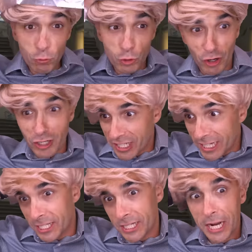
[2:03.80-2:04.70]
I don't trust
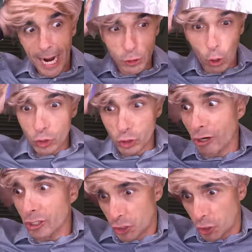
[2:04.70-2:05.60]
it, I don't
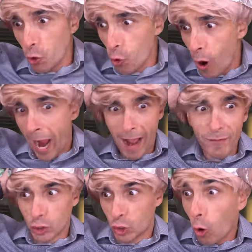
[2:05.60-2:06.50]
trust you,
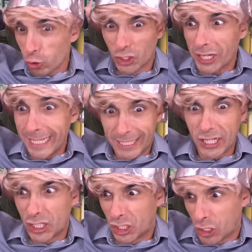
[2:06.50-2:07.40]
and the toaster needs
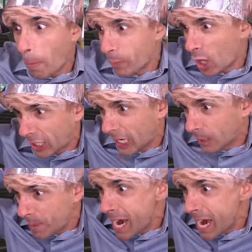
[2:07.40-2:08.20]
to stop looking at